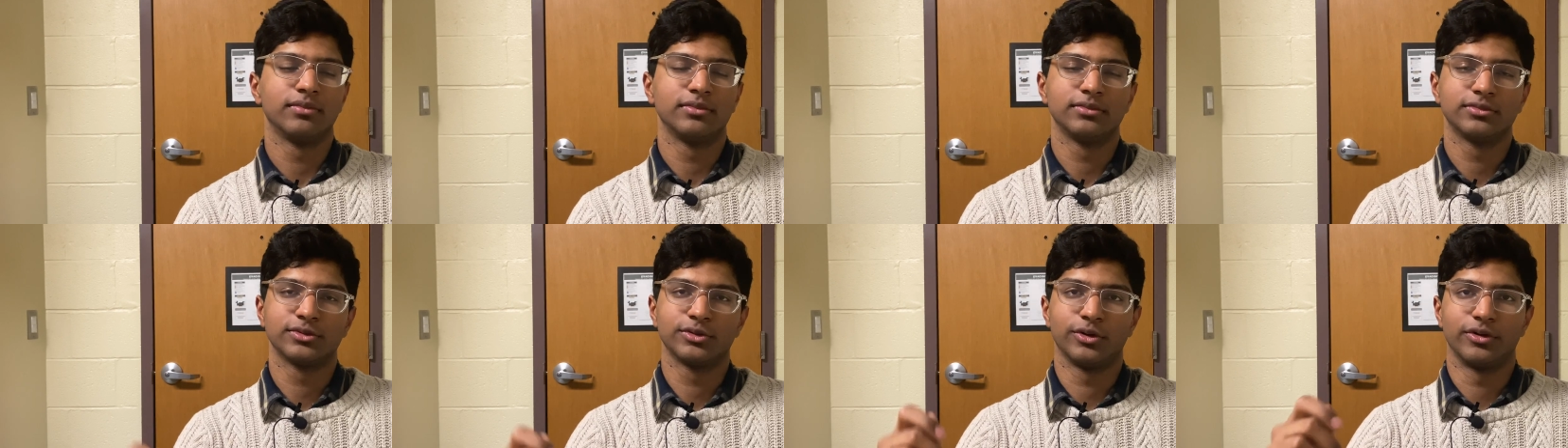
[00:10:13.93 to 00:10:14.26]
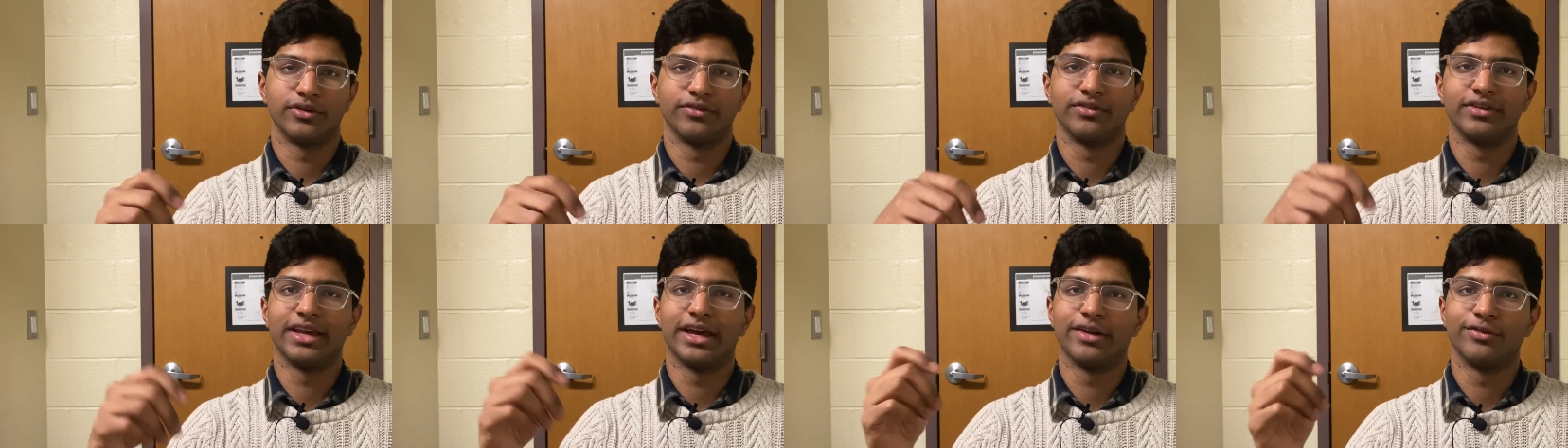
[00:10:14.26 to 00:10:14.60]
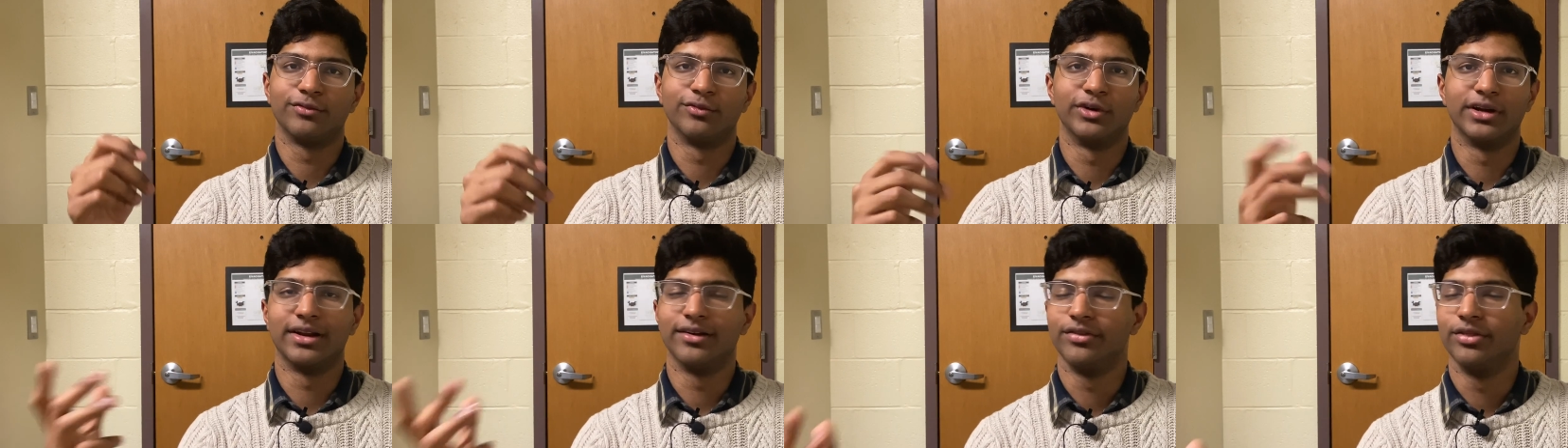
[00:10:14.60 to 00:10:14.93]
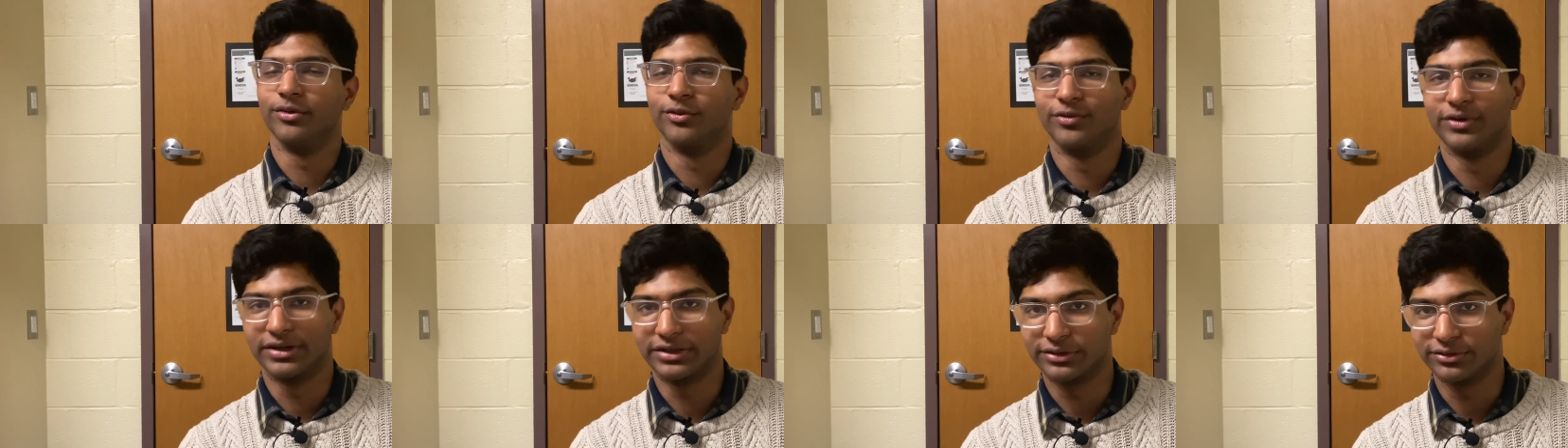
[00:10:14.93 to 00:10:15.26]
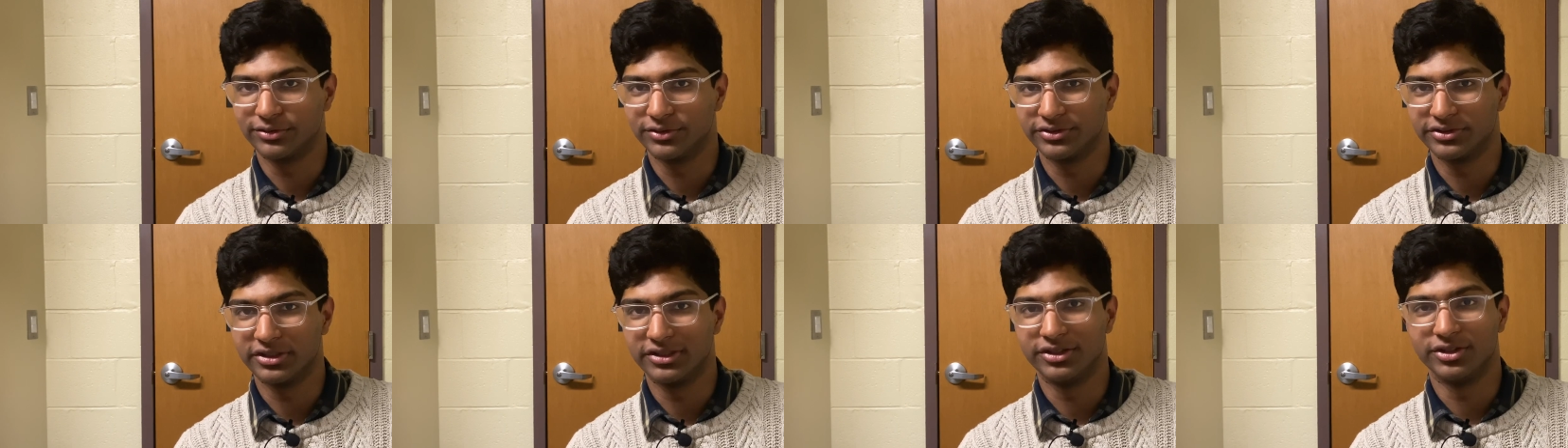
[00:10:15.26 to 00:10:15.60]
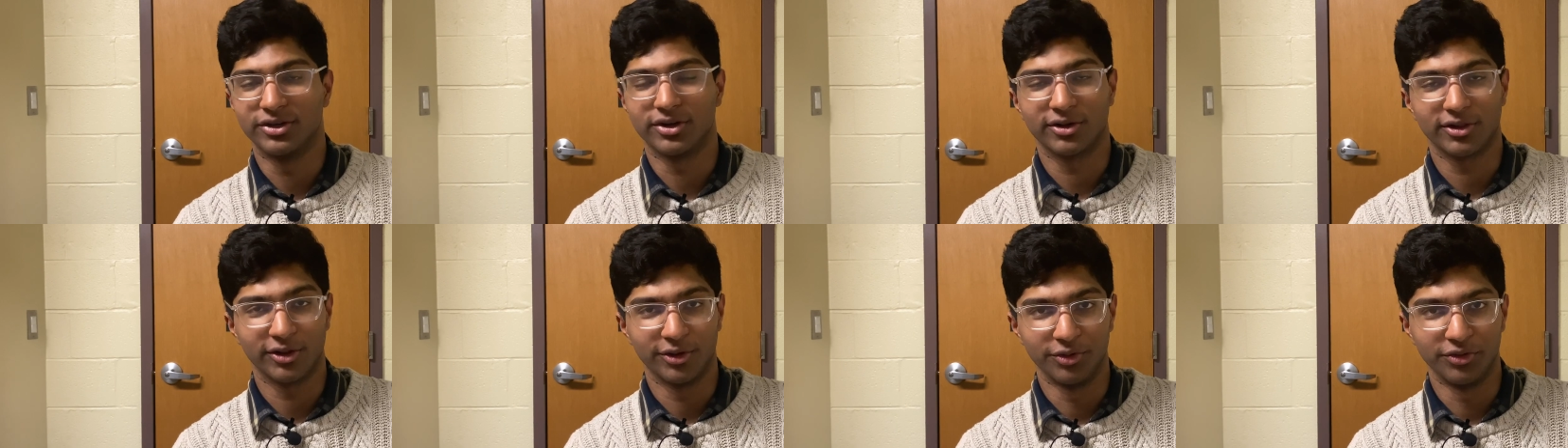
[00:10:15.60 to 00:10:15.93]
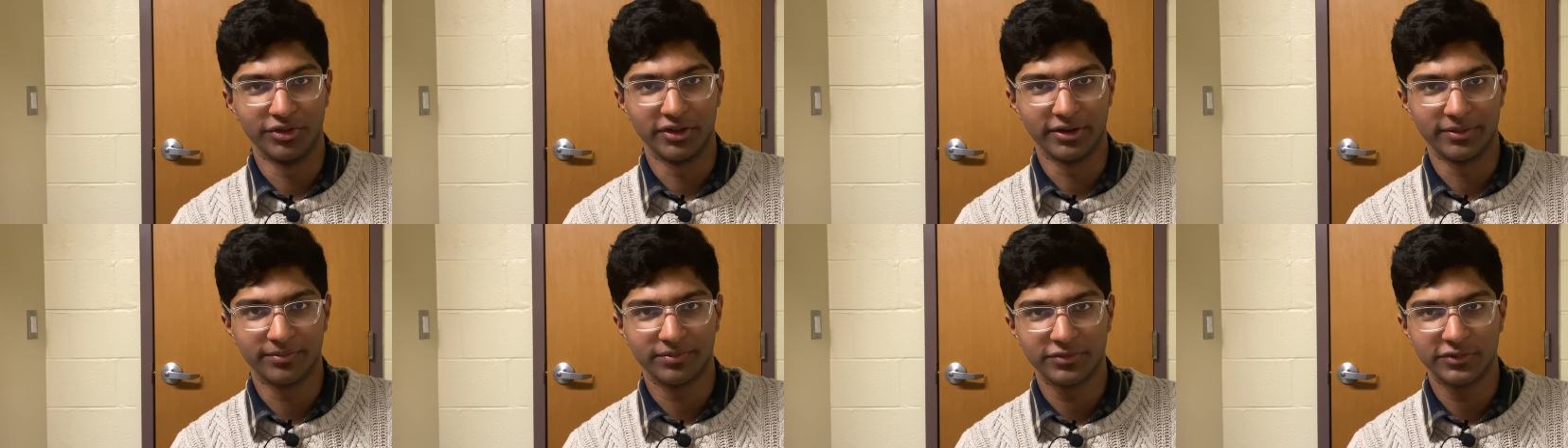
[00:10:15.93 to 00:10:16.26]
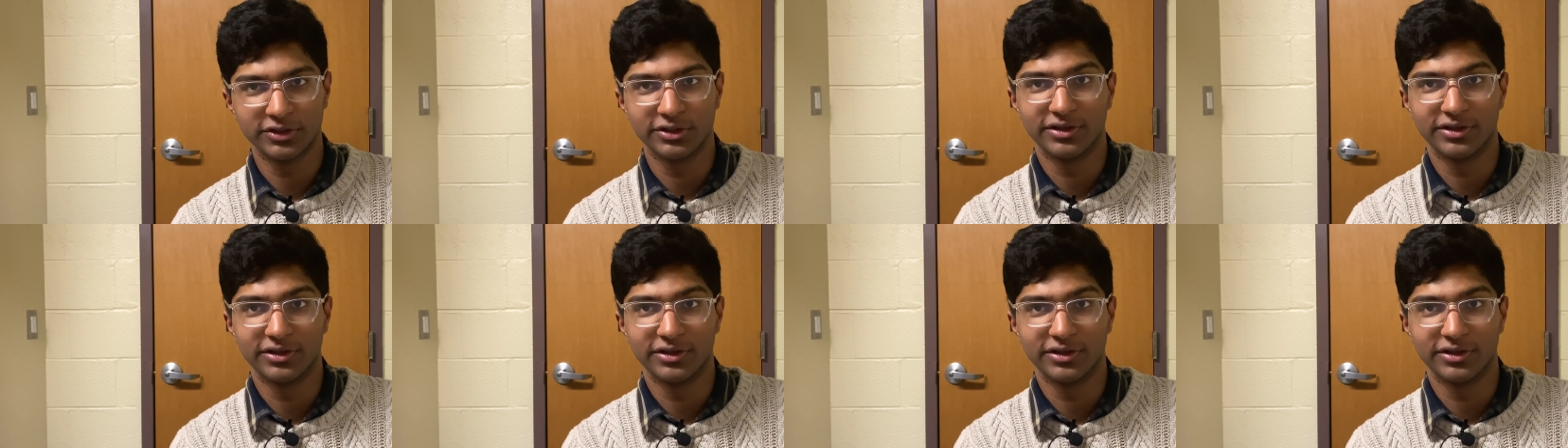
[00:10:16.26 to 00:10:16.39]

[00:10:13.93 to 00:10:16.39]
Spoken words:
sort of get rid of the wrinkles in your clothing.